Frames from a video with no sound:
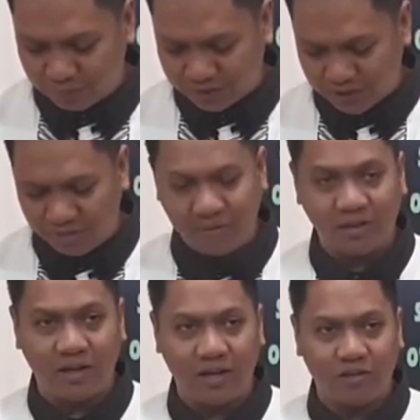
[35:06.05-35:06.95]
Pag
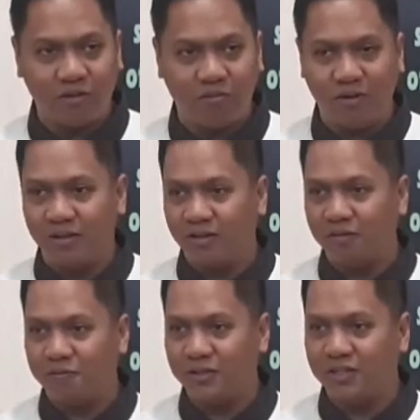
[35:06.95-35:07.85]
sinabing let no man
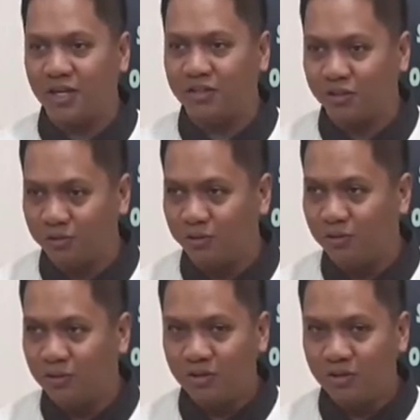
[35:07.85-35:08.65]
therefore judge you,